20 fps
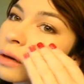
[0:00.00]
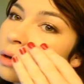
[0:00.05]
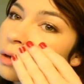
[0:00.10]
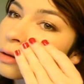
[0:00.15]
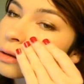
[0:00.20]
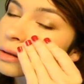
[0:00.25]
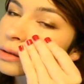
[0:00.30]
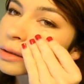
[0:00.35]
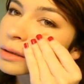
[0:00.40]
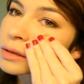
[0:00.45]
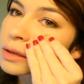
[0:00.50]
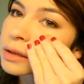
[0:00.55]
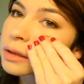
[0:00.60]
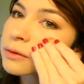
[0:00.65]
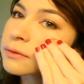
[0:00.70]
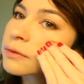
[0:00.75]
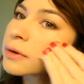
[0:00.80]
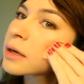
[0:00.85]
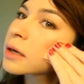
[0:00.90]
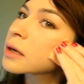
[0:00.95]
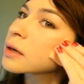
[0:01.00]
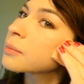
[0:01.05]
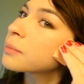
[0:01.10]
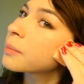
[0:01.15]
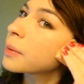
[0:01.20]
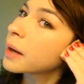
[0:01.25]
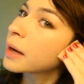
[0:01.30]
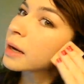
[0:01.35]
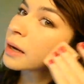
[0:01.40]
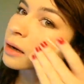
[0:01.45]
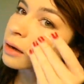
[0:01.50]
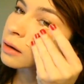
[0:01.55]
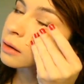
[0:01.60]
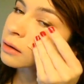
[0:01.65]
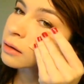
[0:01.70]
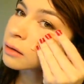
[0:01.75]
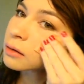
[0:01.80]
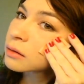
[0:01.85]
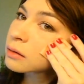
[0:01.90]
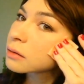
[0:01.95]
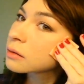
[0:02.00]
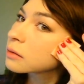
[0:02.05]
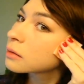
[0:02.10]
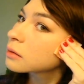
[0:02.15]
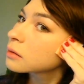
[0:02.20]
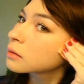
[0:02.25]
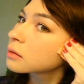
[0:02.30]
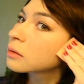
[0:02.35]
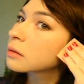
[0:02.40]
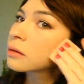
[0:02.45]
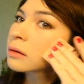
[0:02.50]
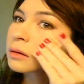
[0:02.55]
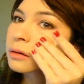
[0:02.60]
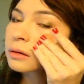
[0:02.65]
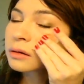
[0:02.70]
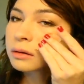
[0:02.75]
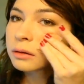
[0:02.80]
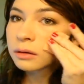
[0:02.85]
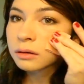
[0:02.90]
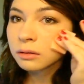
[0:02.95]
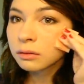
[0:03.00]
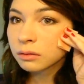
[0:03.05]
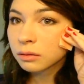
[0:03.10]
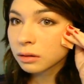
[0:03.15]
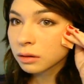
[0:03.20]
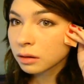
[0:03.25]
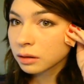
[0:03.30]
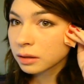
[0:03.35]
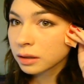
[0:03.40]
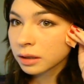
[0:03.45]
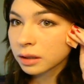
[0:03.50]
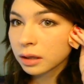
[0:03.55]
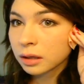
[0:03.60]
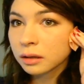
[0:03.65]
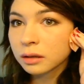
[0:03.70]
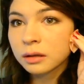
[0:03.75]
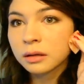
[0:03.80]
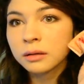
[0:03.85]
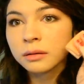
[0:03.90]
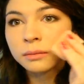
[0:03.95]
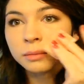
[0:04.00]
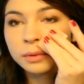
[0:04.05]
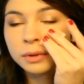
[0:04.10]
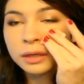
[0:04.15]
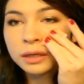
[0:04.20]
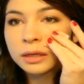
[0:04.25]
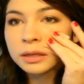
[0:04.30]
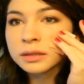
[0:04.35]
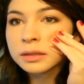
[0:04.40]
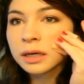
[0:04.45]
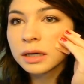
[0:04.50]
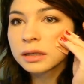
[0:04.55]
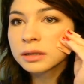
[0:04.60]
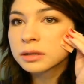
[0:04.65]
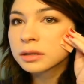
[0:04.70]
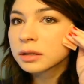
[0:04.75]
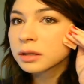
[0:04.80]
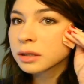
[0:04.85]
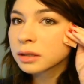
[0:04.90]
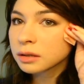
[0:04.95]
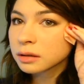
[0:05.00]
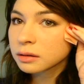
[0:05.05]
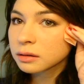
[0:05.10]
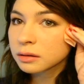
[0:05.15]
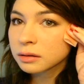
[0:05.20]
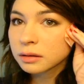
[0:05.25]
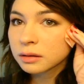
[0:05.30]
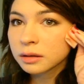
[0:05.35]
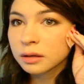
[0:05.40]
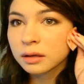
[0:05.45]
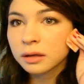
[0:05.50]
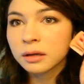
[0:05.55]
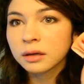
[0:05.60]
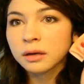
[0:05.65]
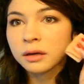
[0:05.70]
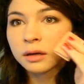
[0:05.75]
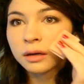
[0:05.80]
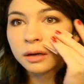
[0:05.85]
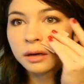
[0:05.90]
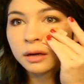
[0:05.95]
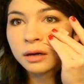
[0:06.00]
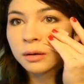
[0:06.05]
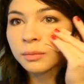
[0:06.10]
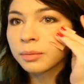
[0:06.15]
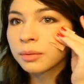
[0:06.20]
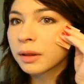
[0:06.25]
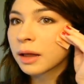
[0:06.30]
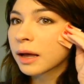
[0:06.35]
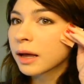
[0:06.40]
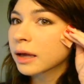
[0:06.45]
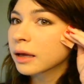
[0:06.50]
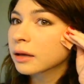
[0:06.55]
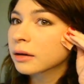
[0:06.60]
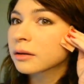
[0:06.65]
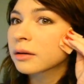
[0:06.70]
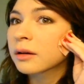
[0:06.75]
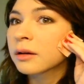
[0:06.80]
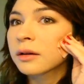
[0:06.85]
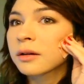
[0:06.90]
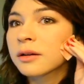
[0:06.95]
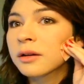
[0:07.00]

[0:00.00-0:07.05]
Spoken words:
And this is like a very pale corally color, but it is actually applying